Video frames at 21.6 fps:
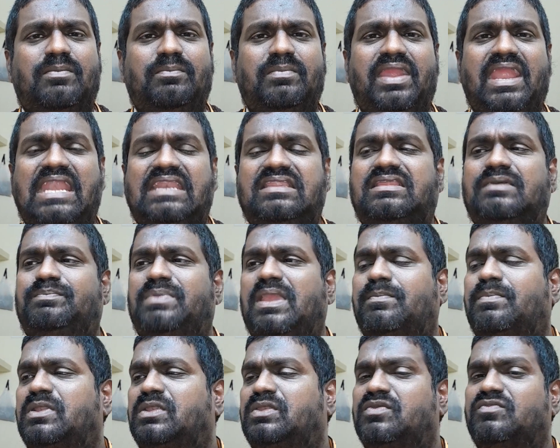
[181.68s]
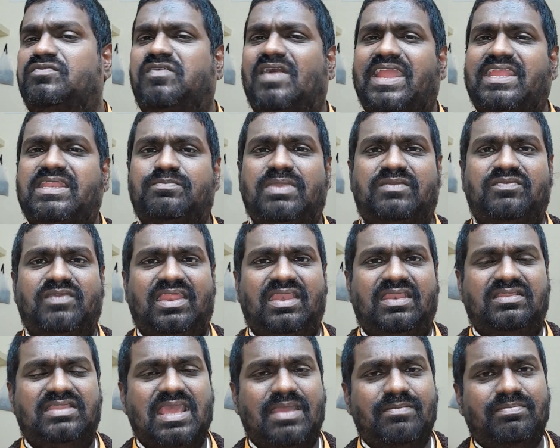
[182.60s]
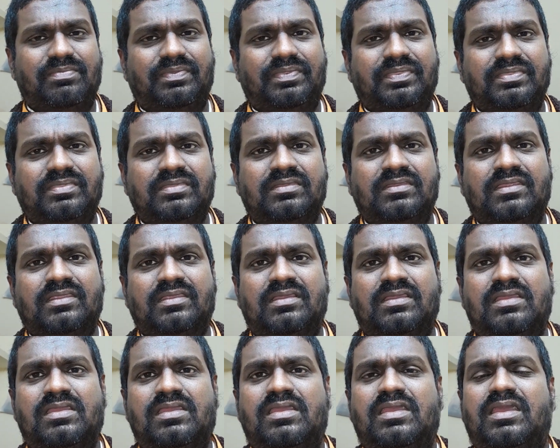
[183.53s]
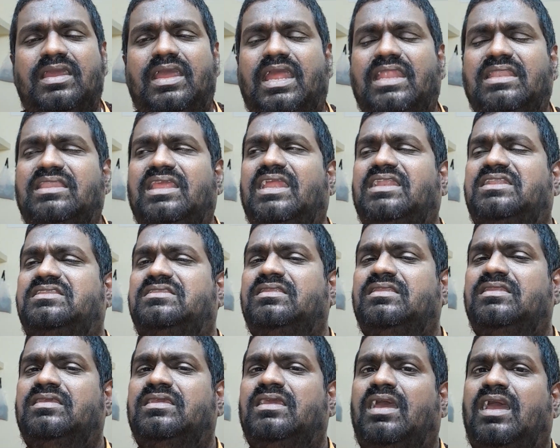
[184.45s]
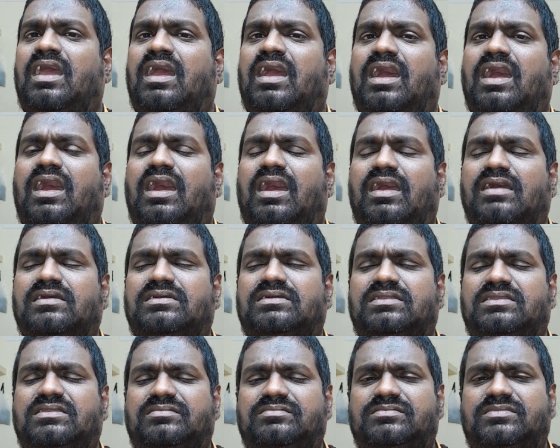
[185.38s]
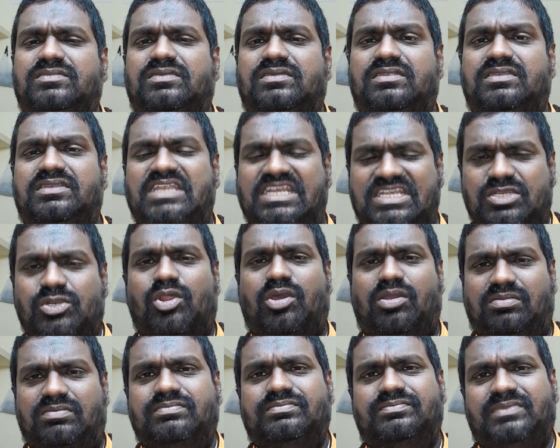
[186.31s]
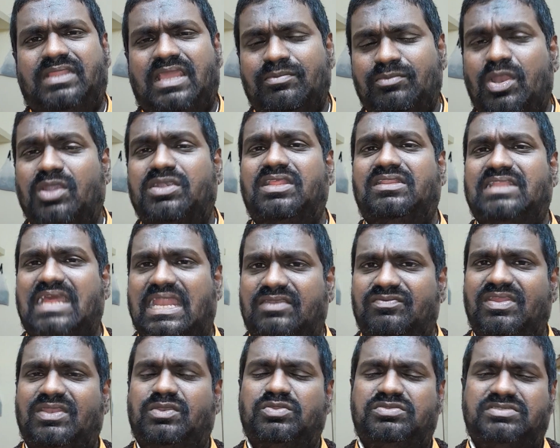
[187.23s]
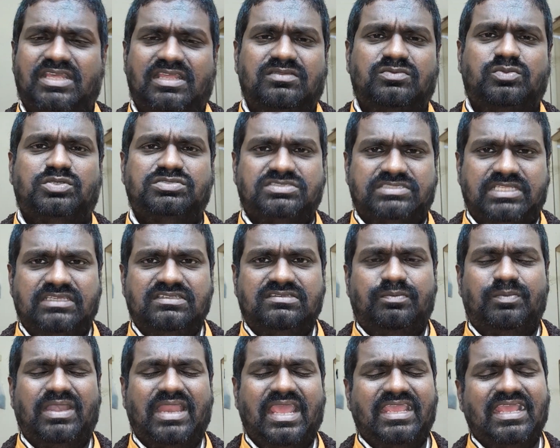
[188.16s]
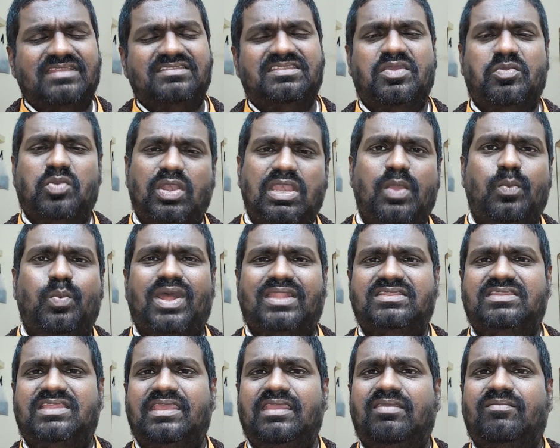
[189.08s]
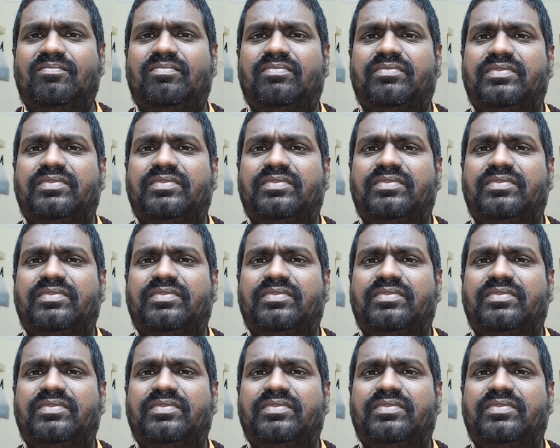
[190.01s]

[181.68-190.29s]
made the people to fight between them and they uh, did wrong. I'm not in that way to say those things, but I can say only one thing.